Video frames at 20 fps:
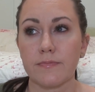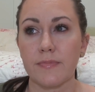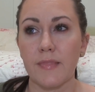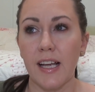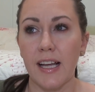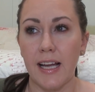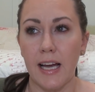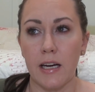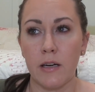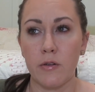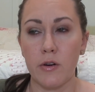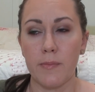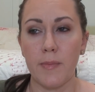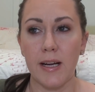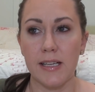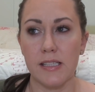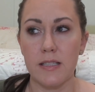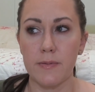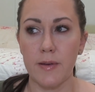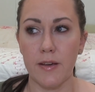It kind of
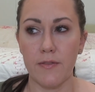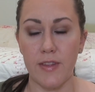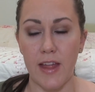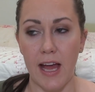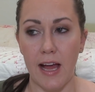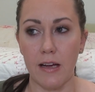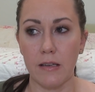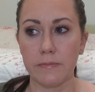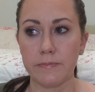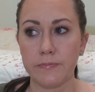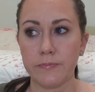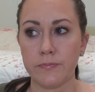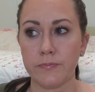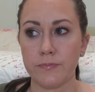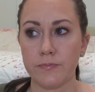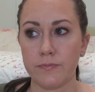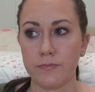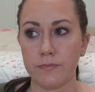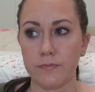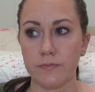reminds me of that.
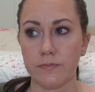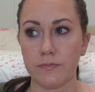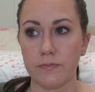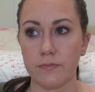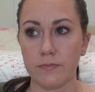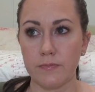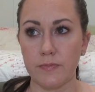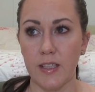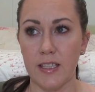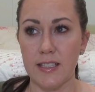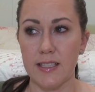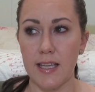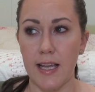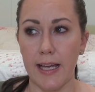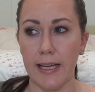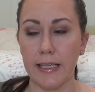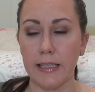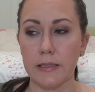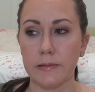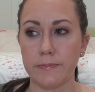It's
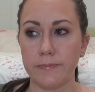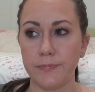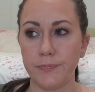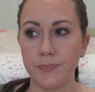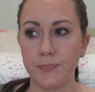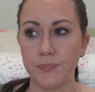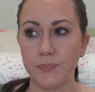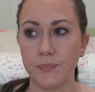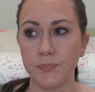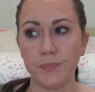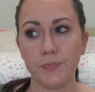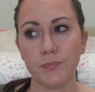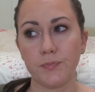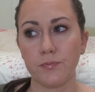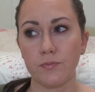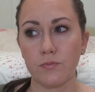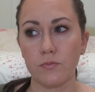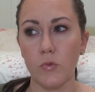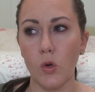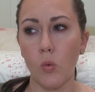like
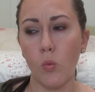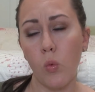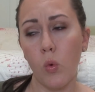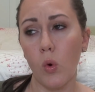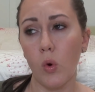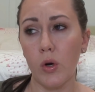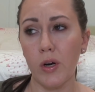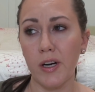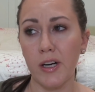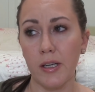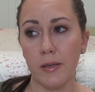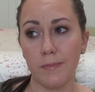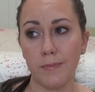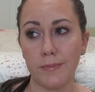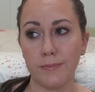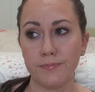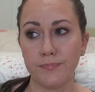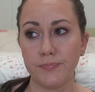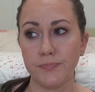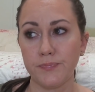
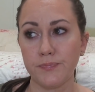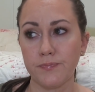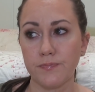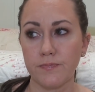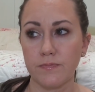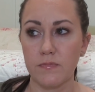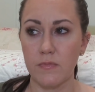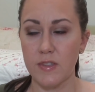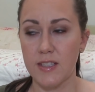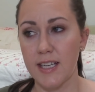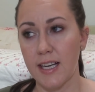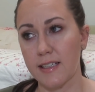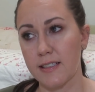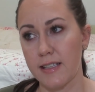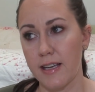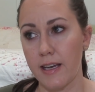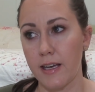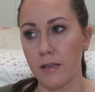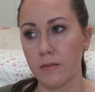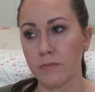warm,
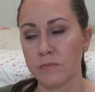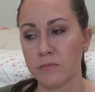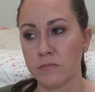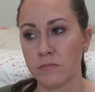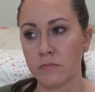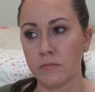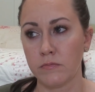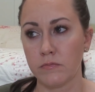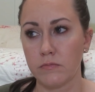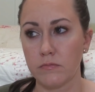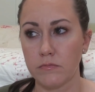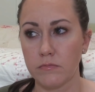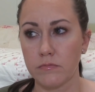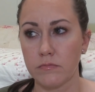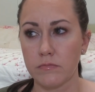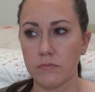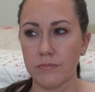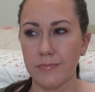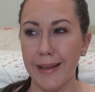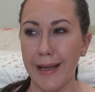sexy,
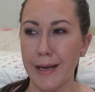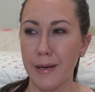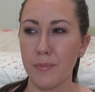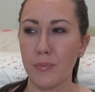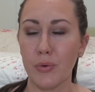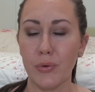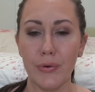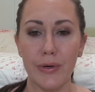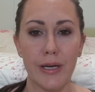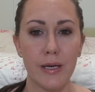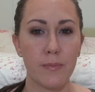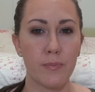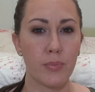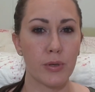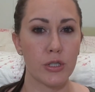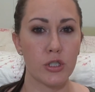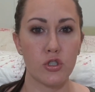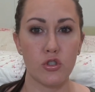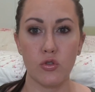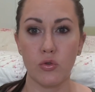ambery
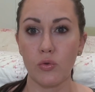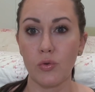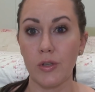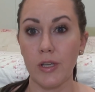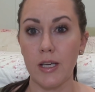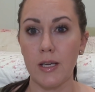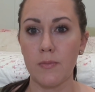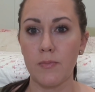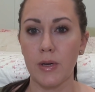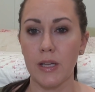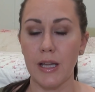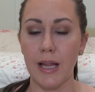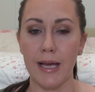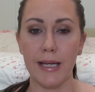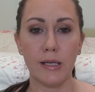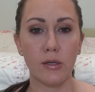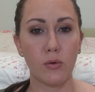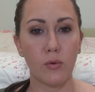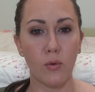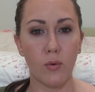patchouli, but
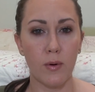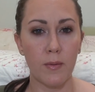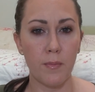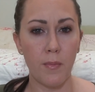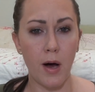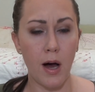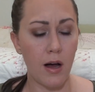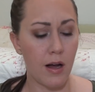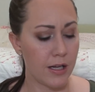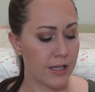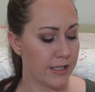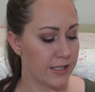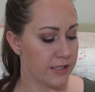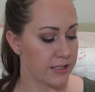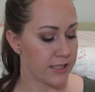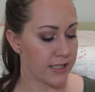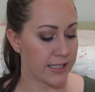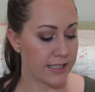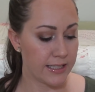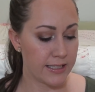like
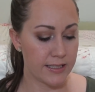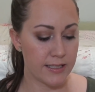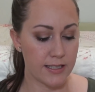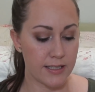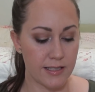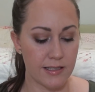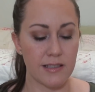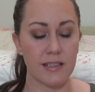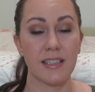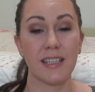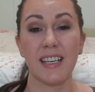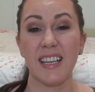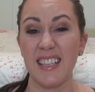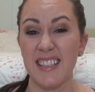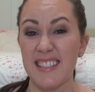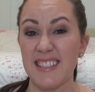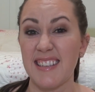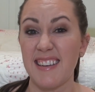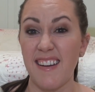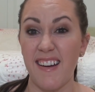gourmand.
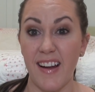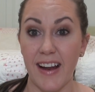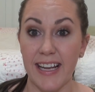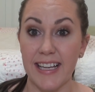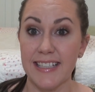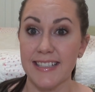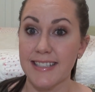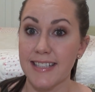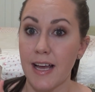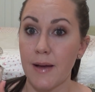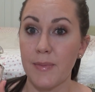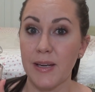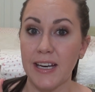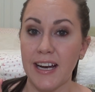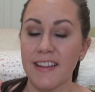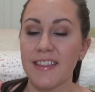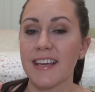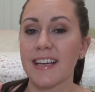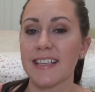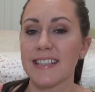It's nice. I mean,
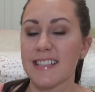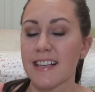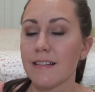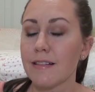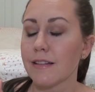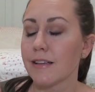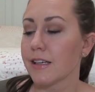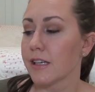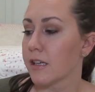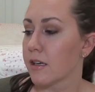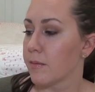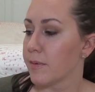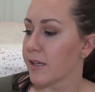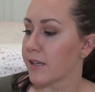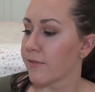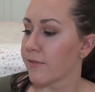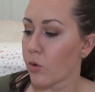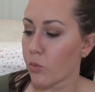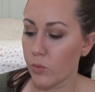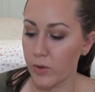I think it's a little bit
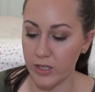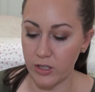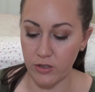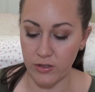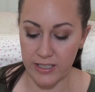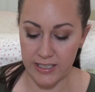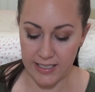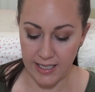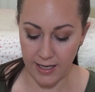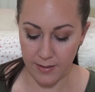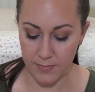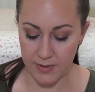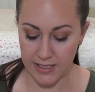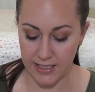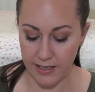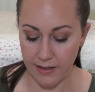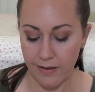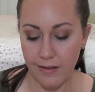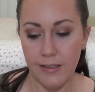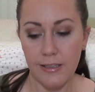wintery type
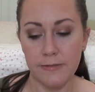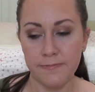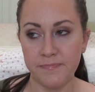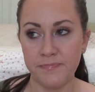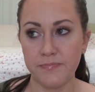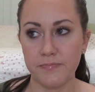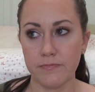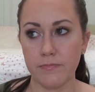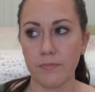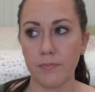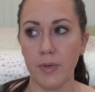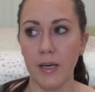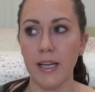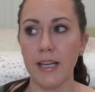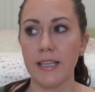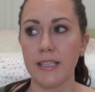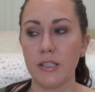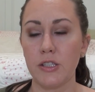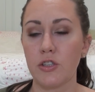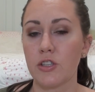scent,
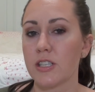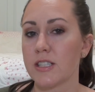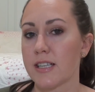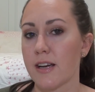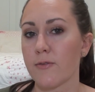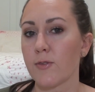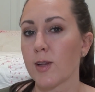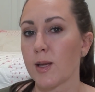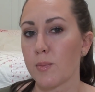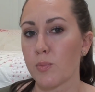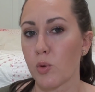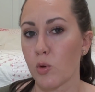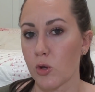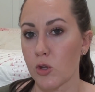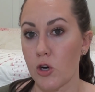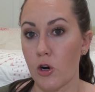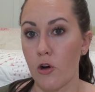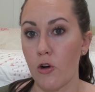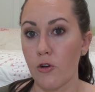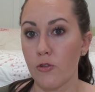but you can definitely pull
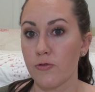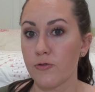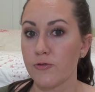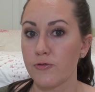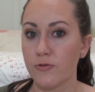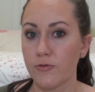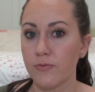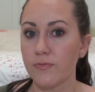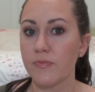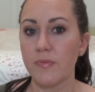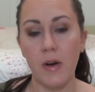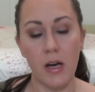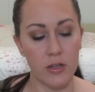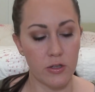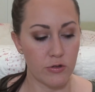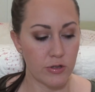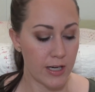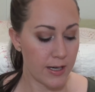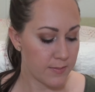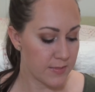it off
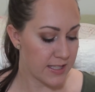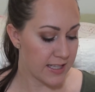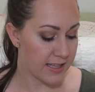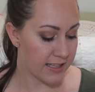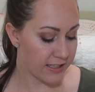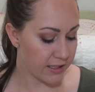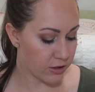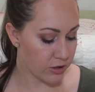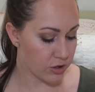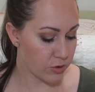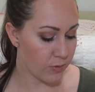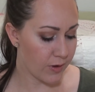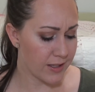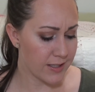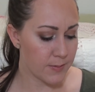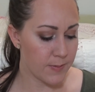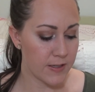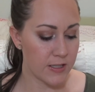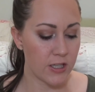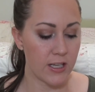other times of the year as well,
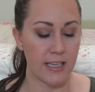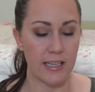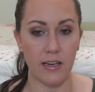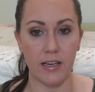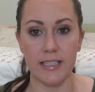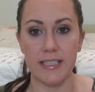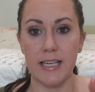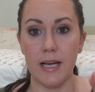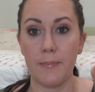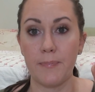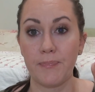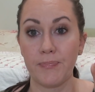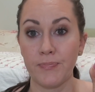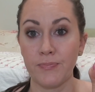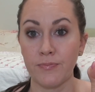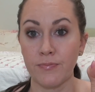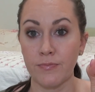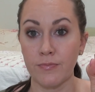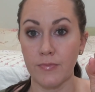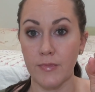especially at nighttime.
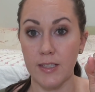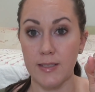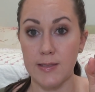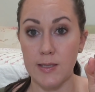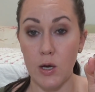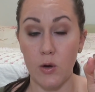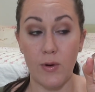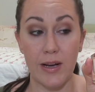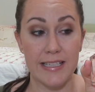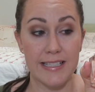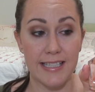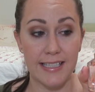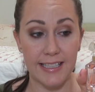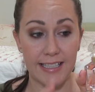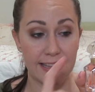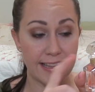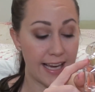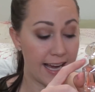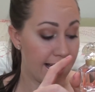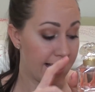So I did
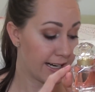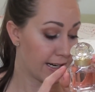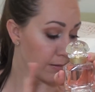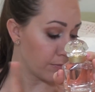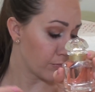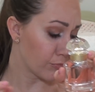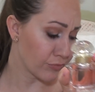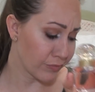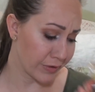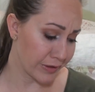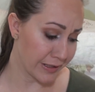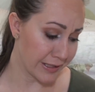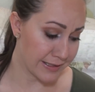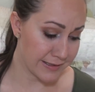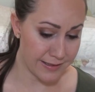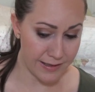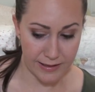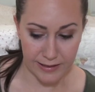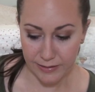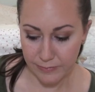get that. I'm really
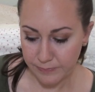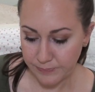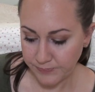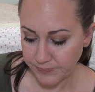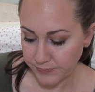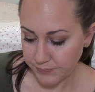excited.